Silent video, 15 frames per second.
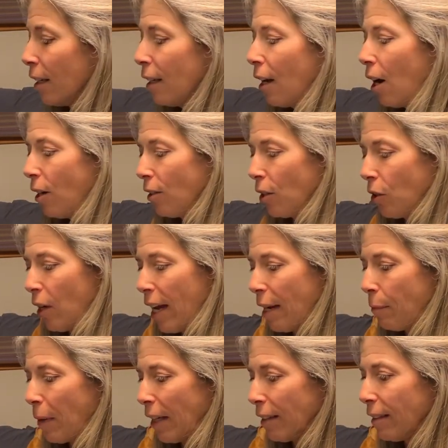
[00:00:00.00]
our little
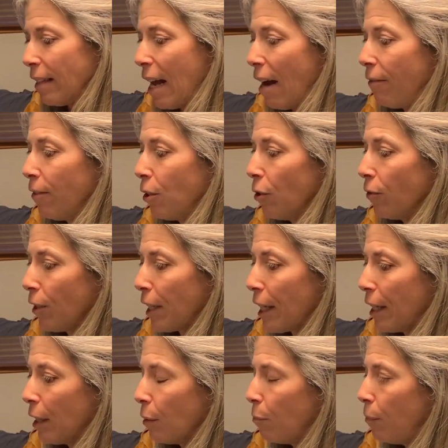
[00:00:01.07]
egg butt snaffle over
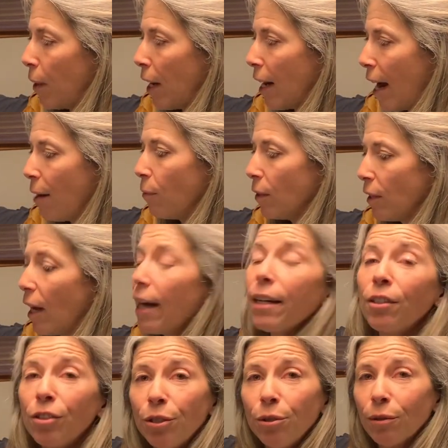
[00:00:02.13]
here, but I would like
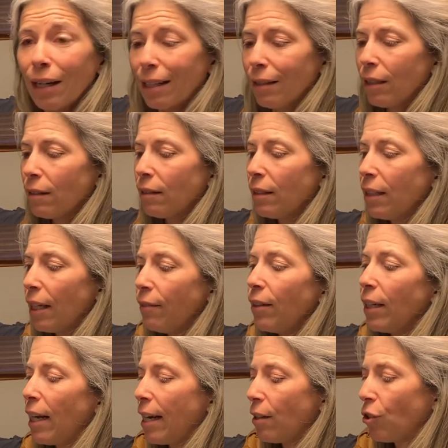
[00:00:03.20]
to at least give
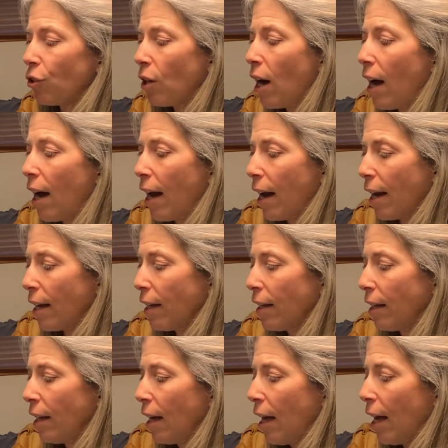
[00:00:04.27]
it a try
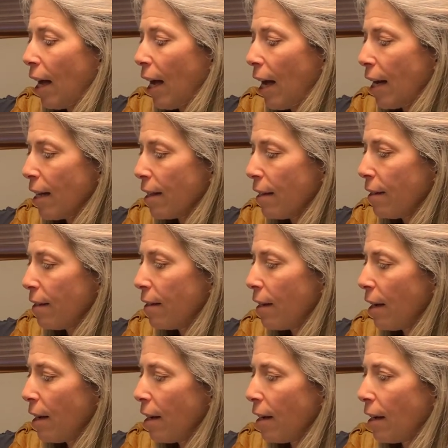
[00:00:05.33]
and
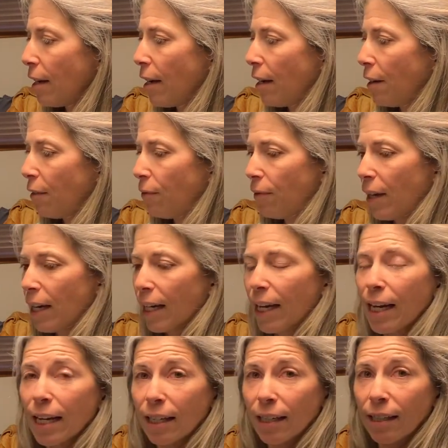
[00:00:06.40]
see if it
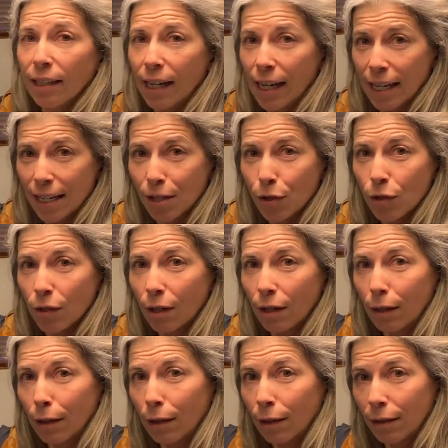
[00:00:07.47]
can't enhance
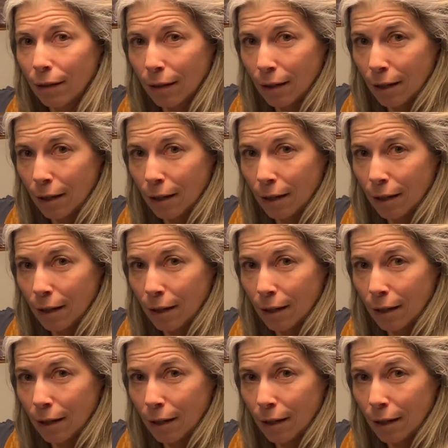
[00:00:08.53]
our